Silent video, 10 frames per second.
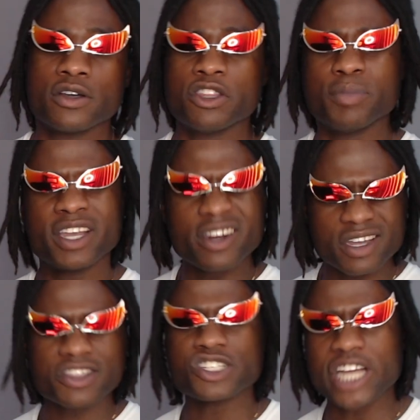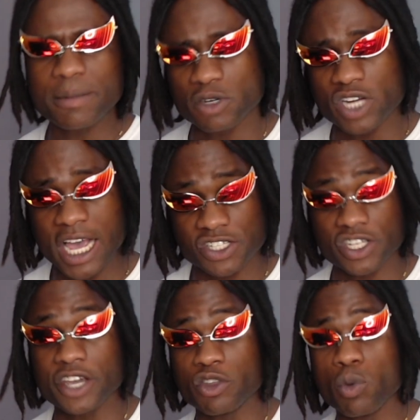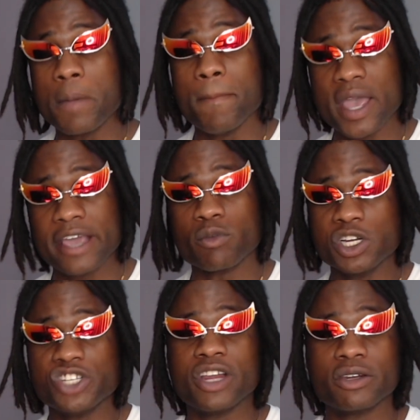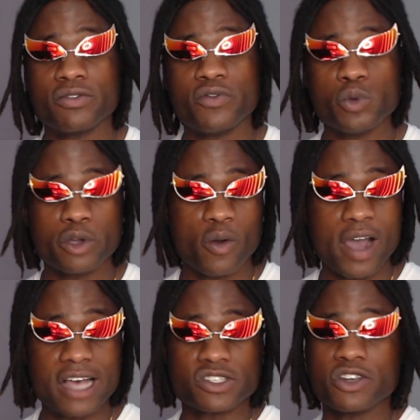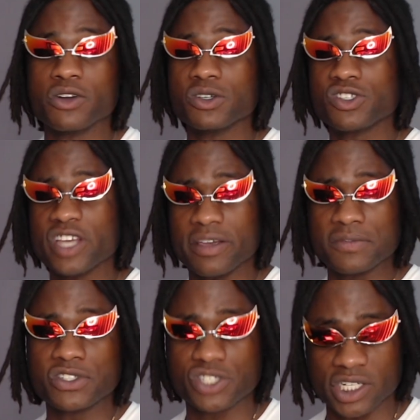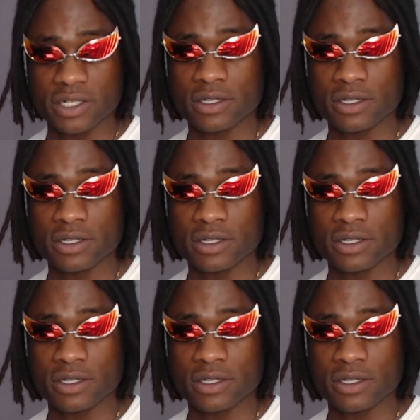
The beginning of the chapter ties together why Mei had reached out to Fuko asking her to save Shin.